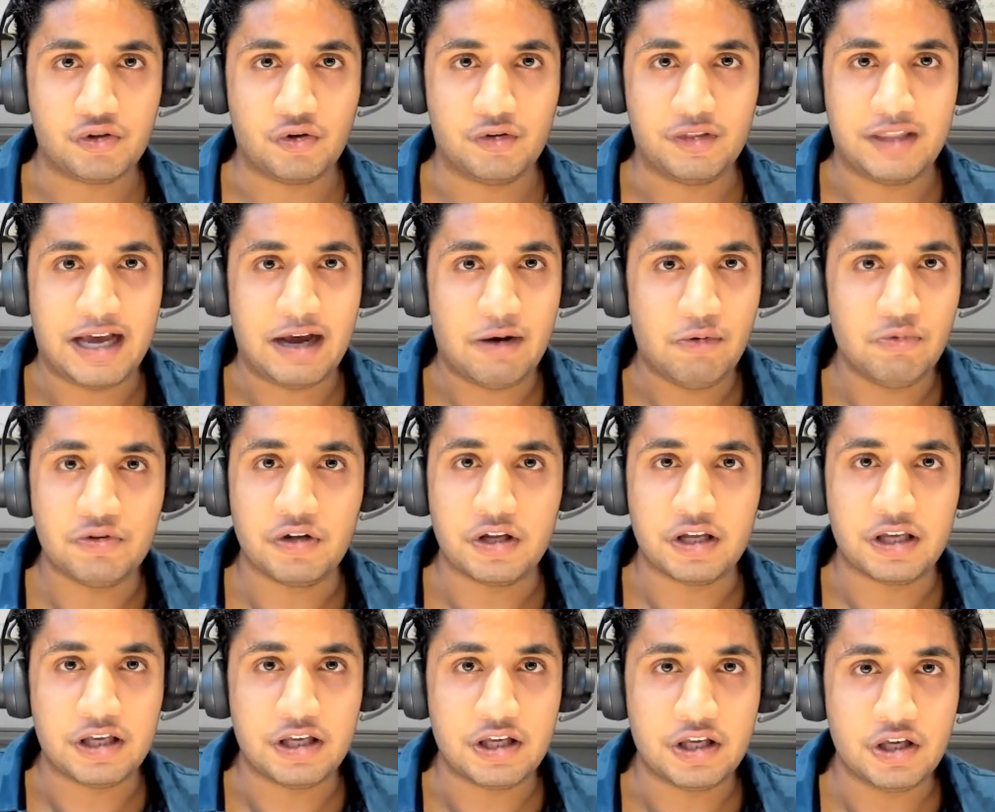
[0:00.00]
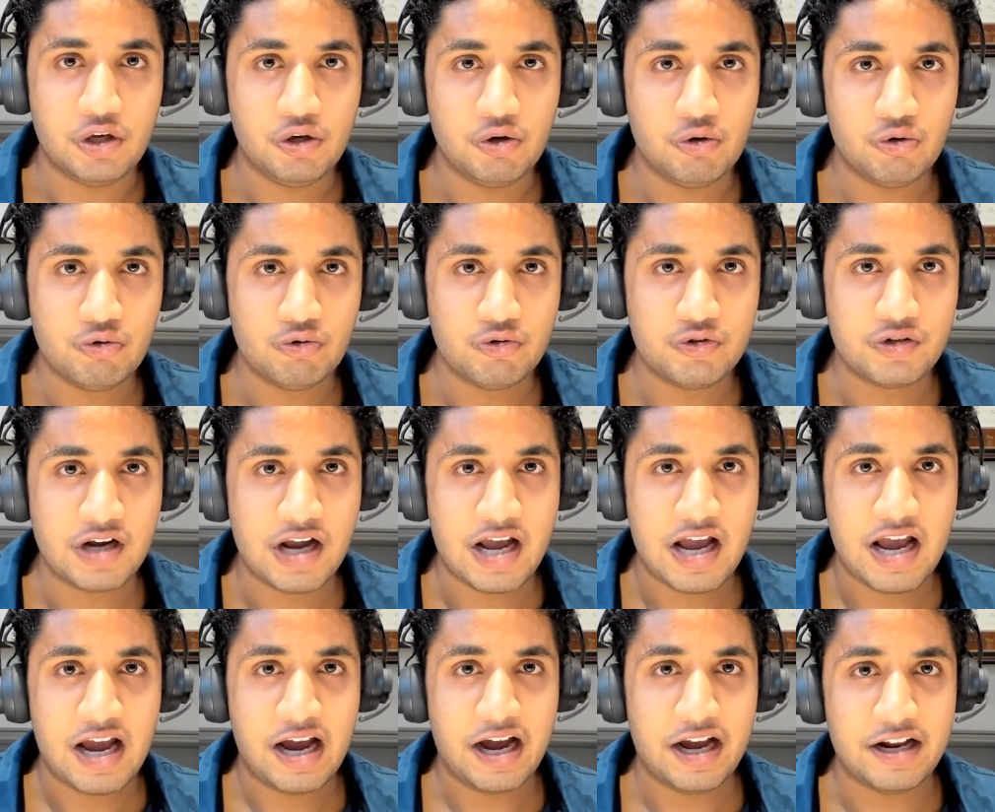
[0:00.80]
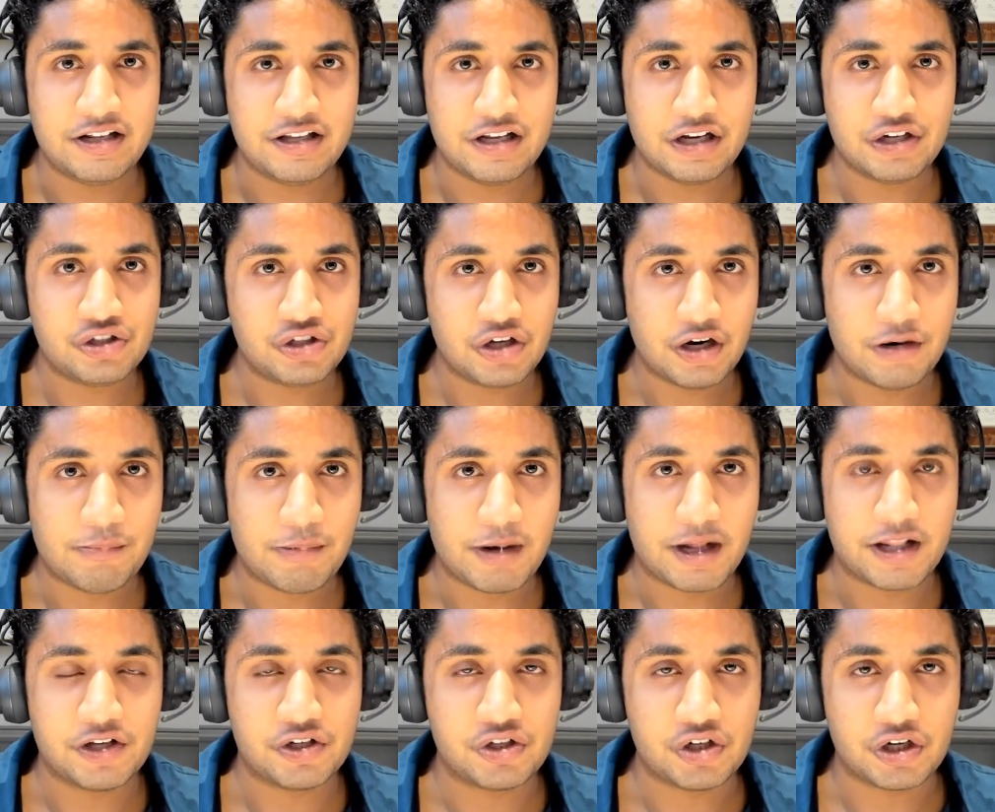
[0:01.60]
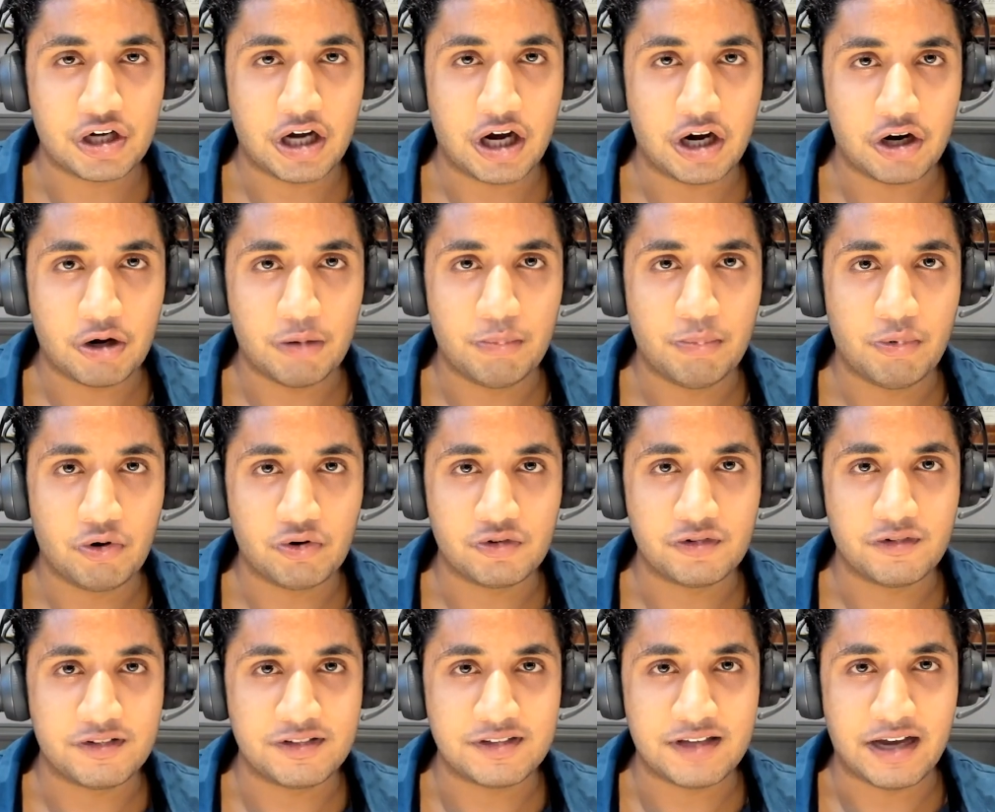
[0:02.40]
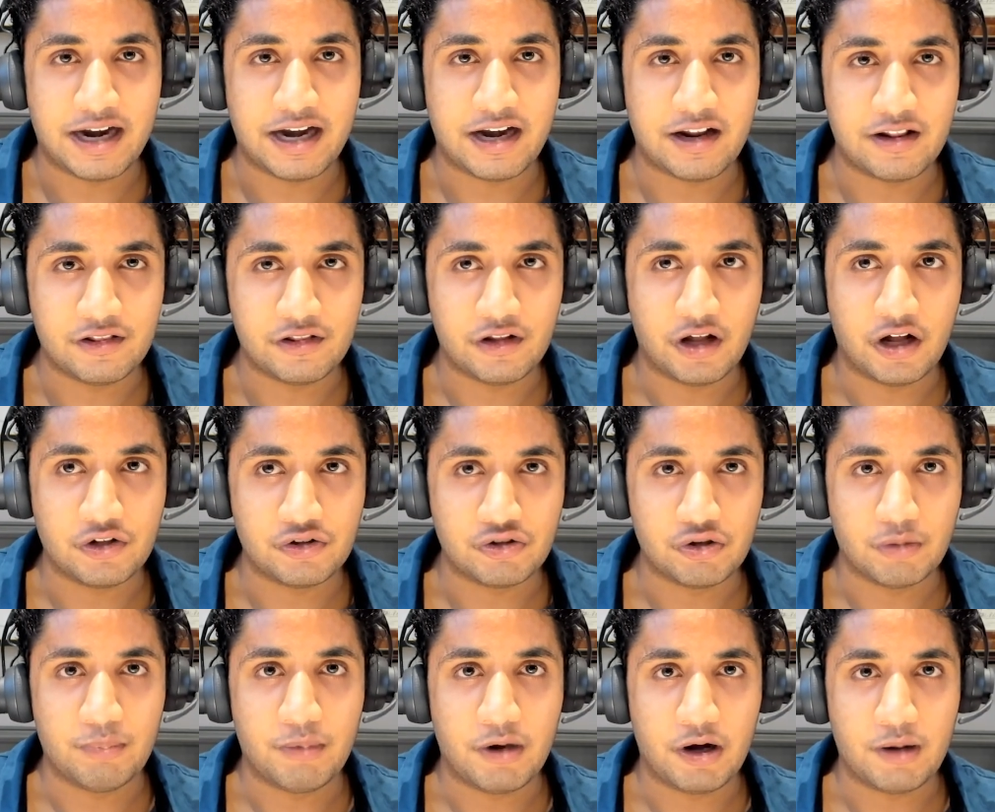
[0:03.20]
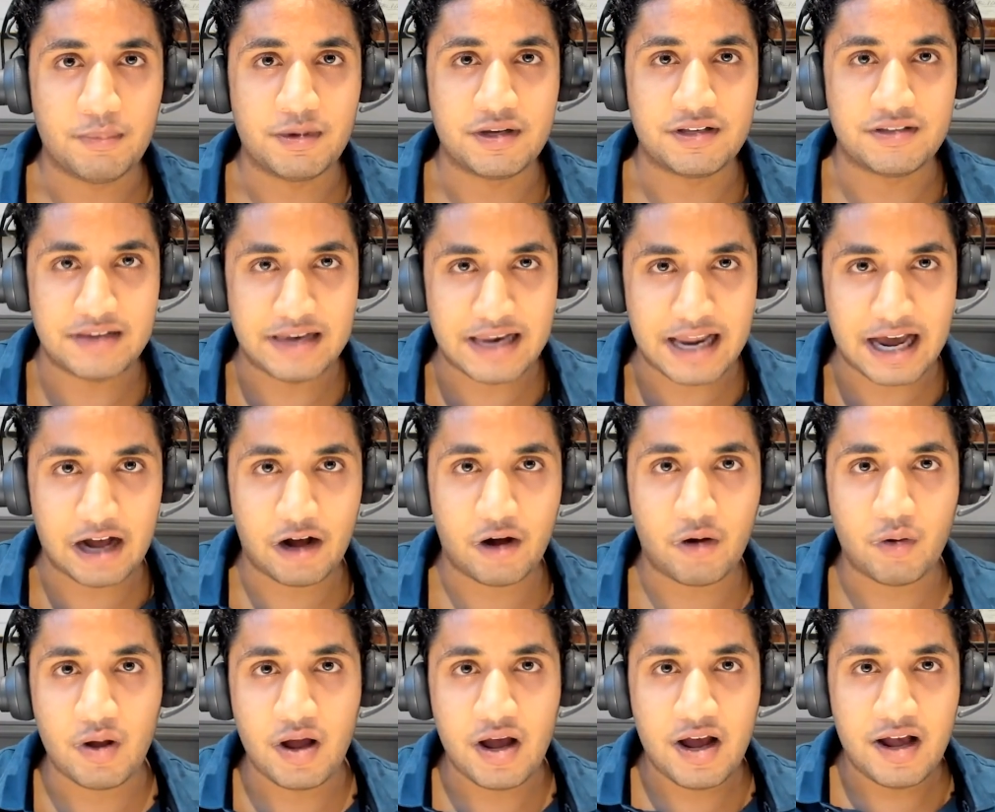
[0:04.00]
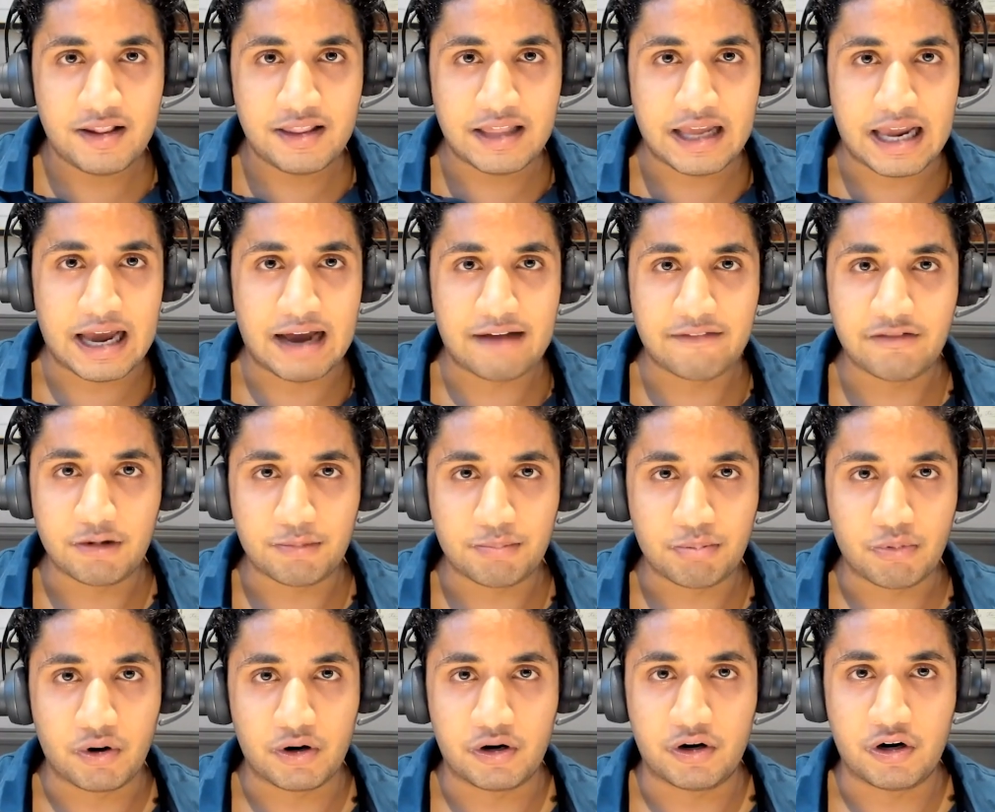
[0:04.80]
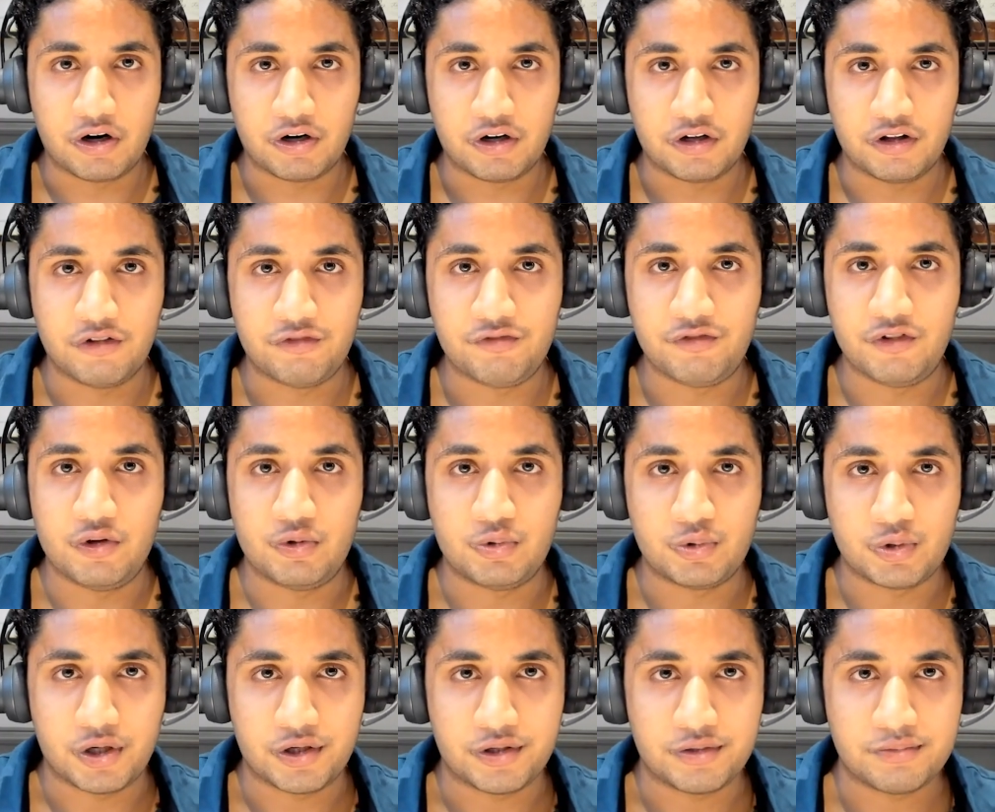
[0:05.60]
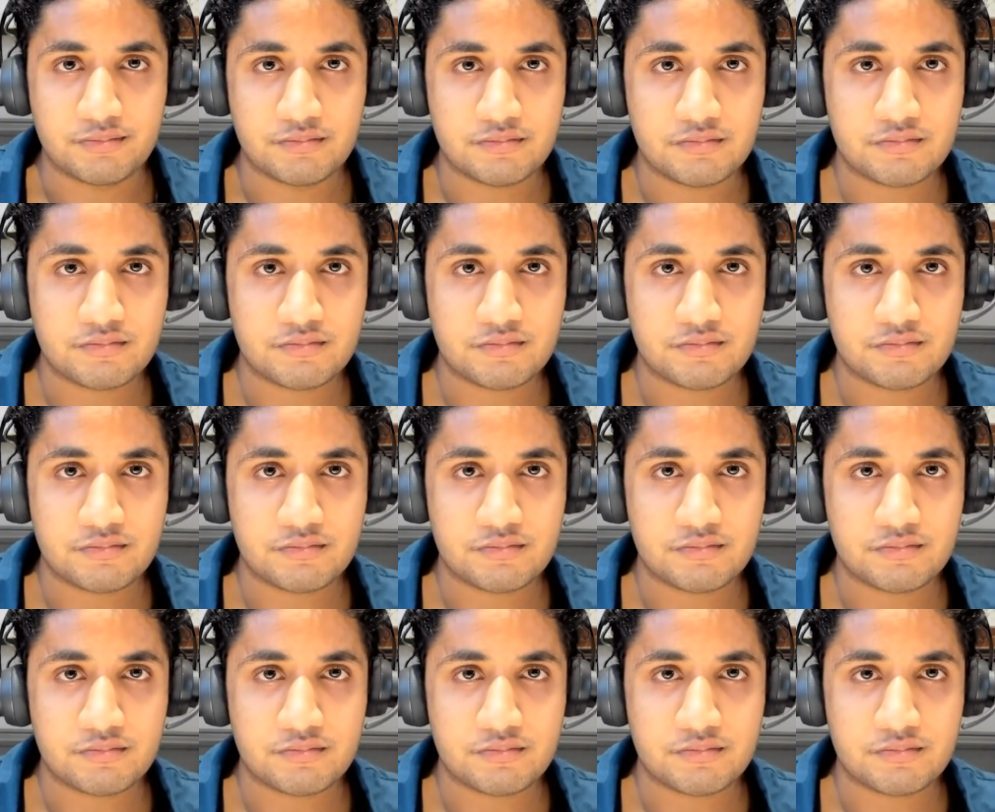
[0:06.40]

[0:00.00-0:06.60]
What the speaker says: So that was a huge addition by the Chicago Bulls of signing Lonzo Ball because now they have their point guard of the future.